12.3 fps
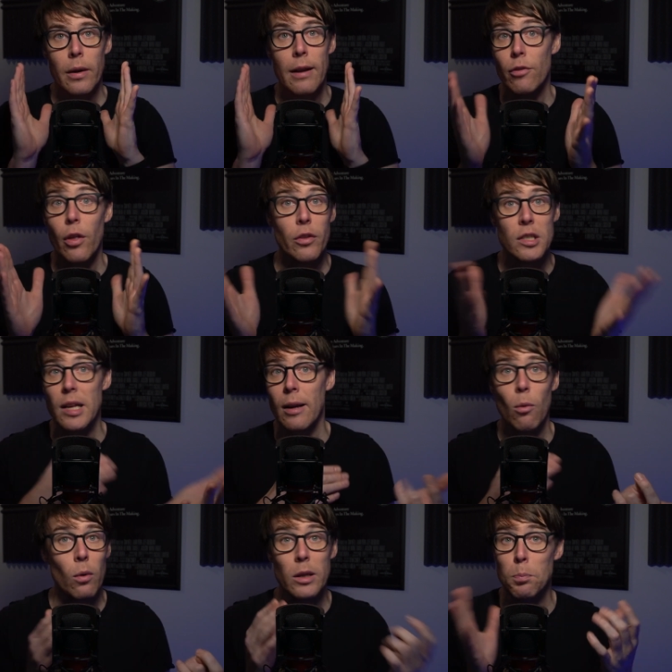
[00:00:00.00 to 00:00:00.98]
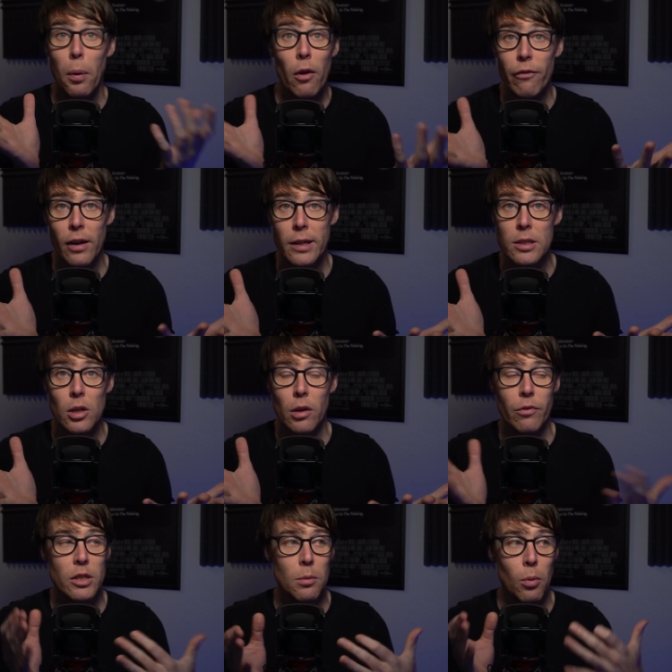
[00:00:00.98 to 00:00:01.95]
even though the second one is perfectly
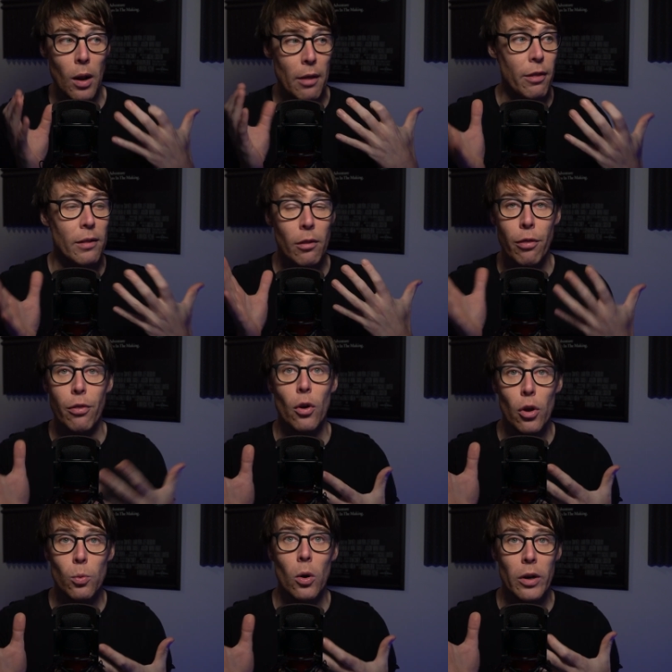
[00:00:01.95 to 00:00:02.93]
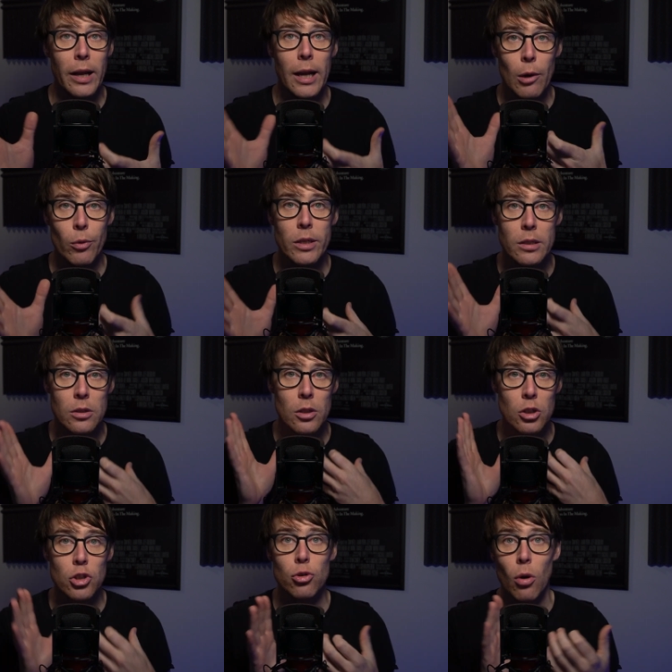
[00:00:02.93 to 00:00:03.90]
serviceable, I think the third one here is
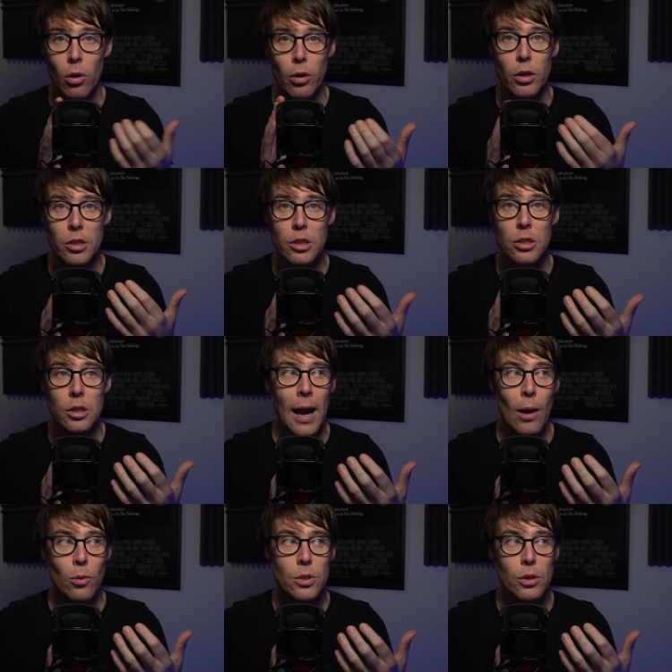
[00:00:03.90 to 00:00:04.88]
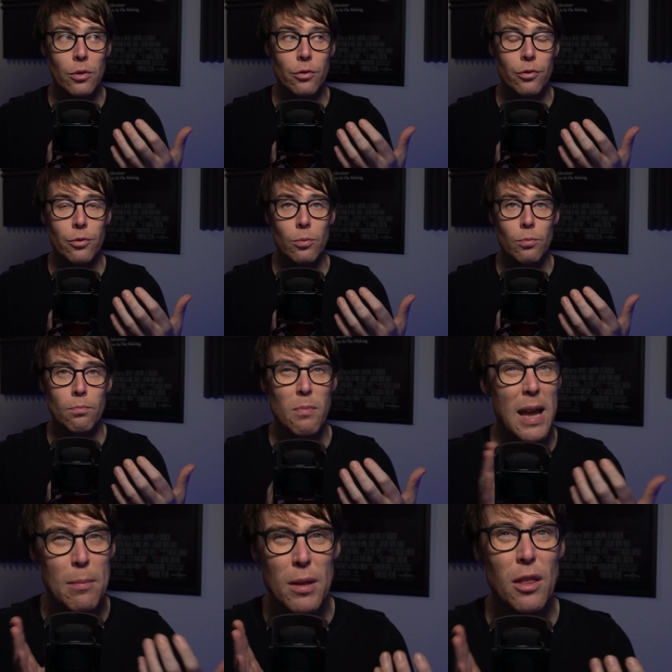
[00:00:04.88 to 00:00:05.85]
the strongest out of
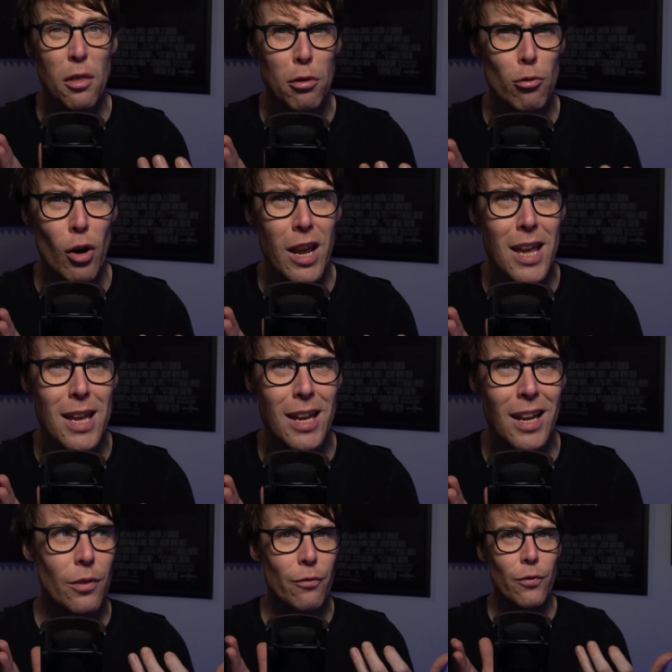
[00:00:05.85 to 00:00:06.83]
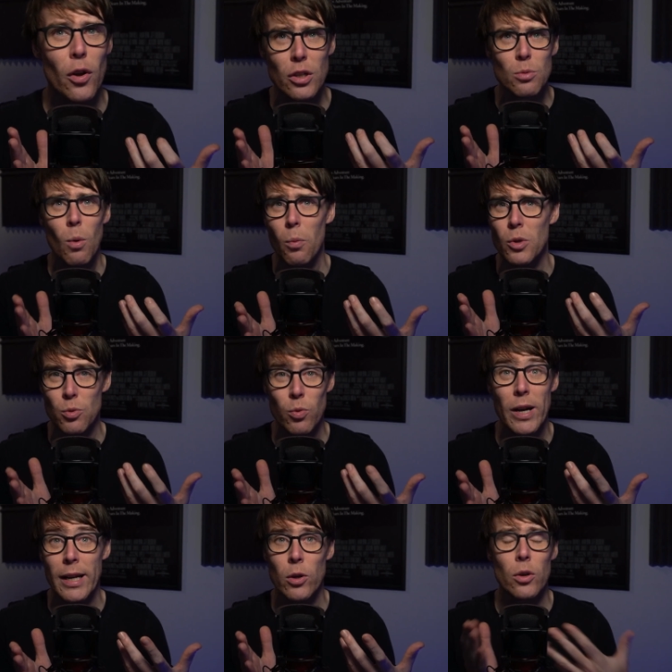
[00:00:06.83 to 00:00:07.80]
maybe the three. The first one was
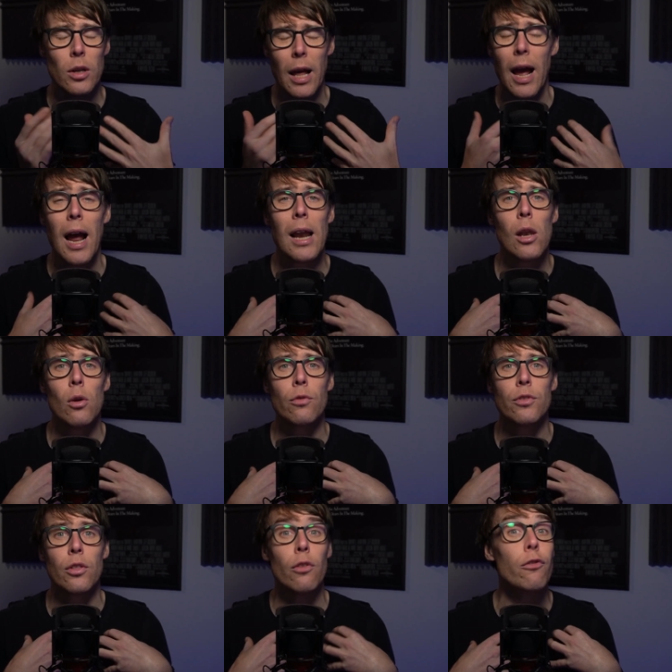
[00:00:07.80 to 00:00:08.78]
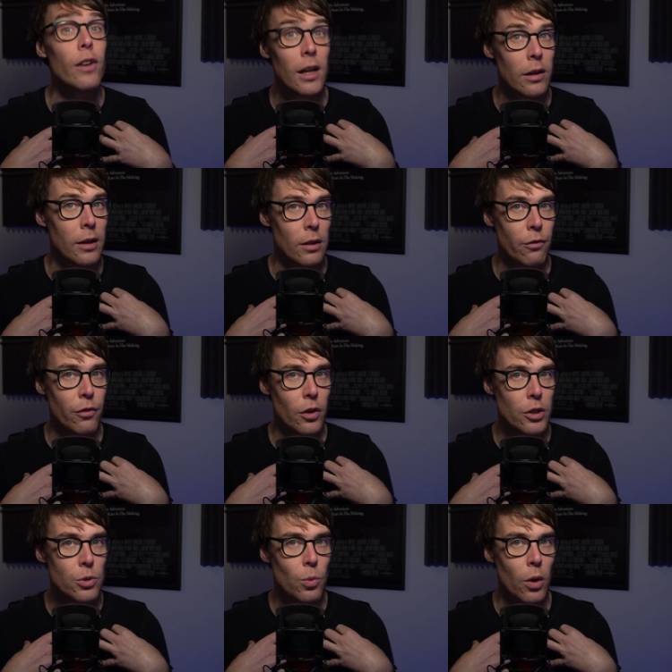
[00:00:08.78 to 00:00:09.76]
really good. Like, I loved the villain in the
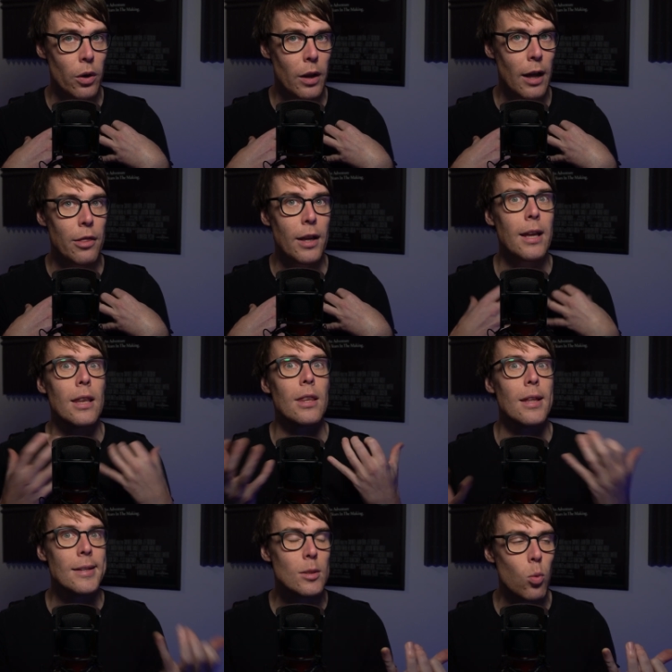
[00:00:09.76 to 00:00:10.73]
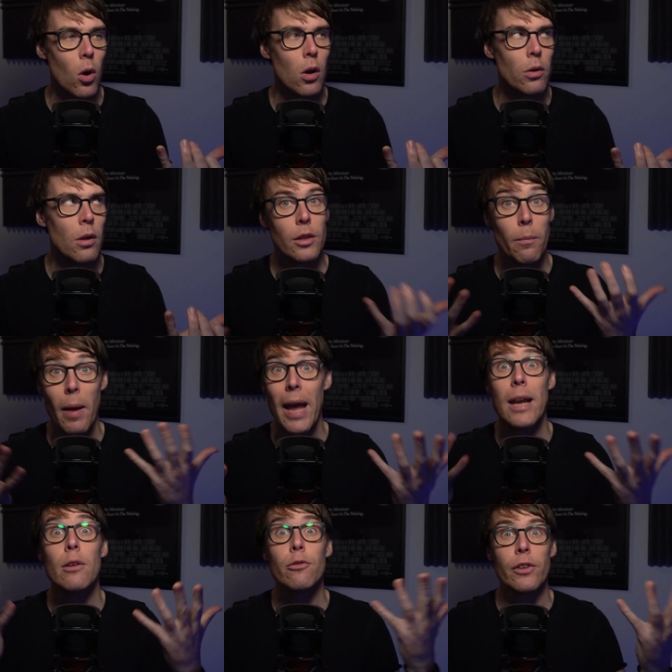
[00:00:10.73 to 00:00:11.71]
first one. I think in this one, the
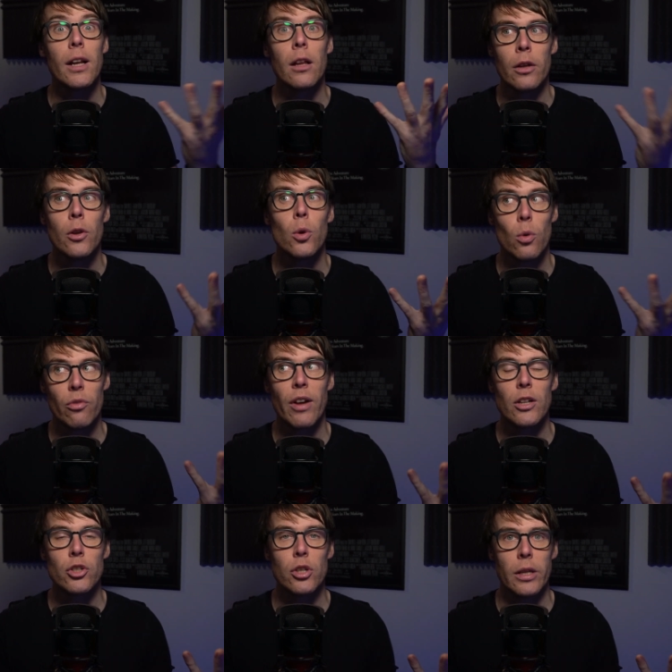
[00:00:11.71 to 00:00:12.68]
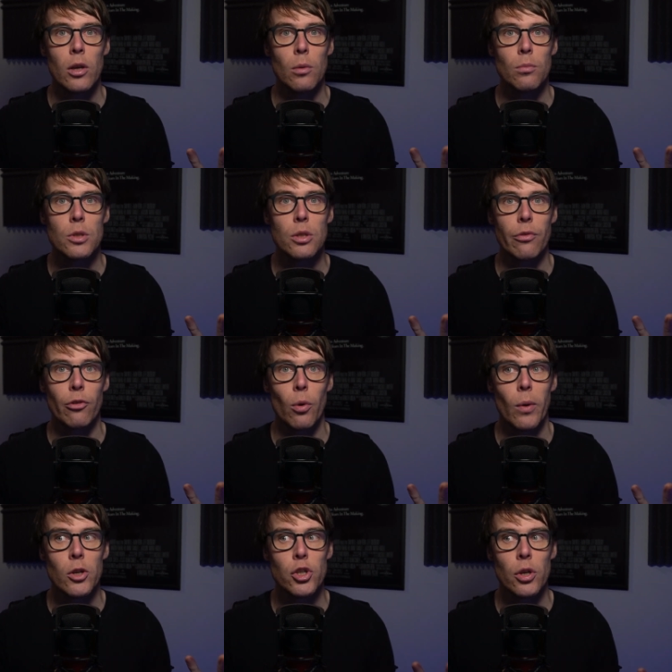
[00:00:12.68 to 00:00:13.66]
main villain, who eventually comes to
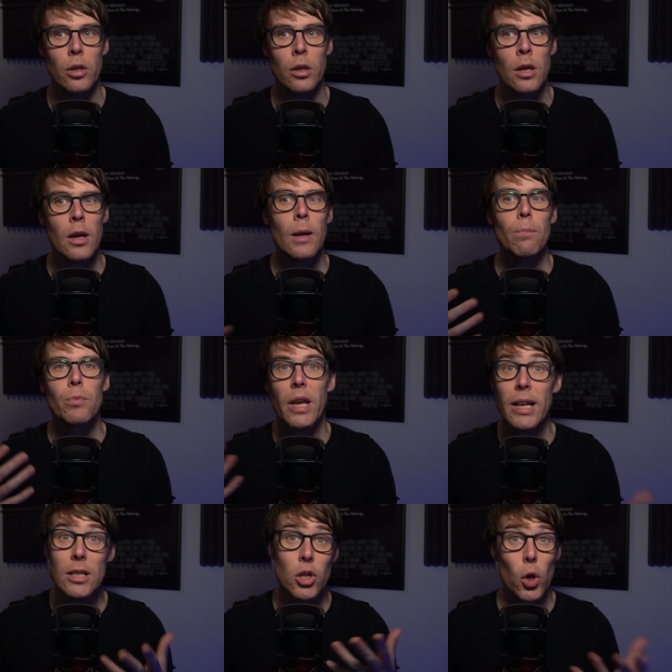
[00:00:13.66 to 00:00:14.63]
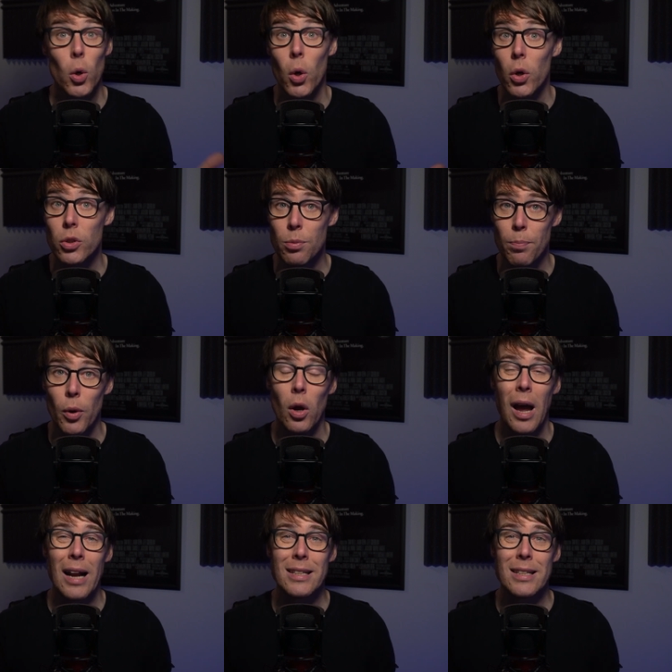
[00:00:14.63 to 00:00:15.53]
fruition, he's good, but I